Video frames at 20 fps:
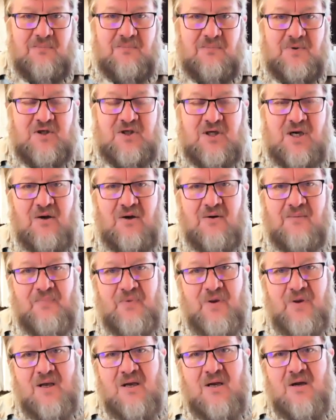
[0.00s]
So
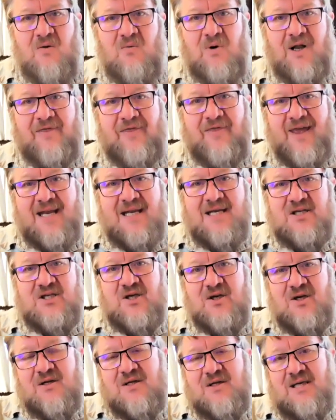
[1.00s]
what then
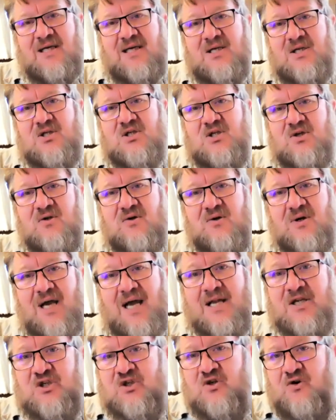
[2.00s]
turned into
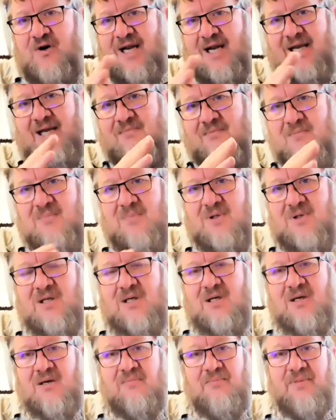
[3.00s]
a dream
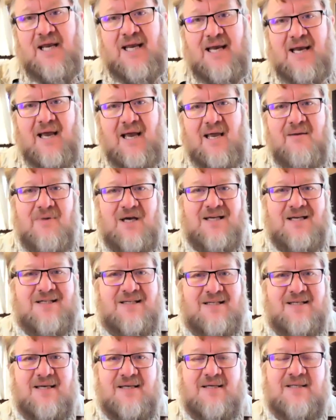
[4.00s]
became a
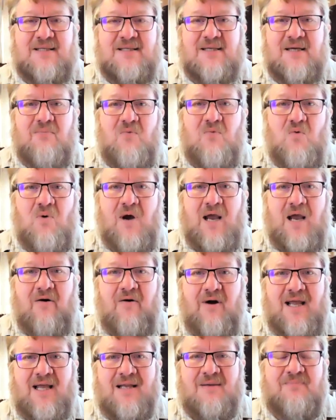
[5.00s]
system
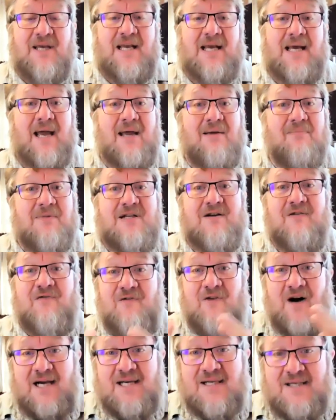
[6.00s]
where it became
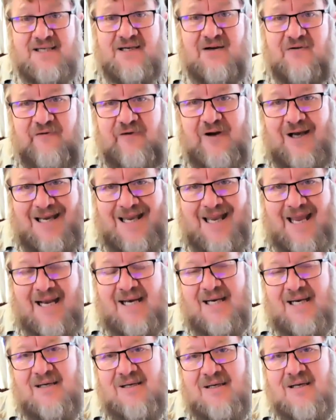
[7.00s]
divisive
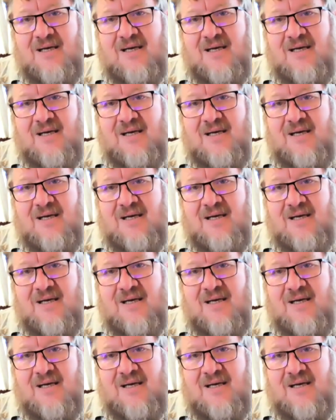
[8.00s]
again.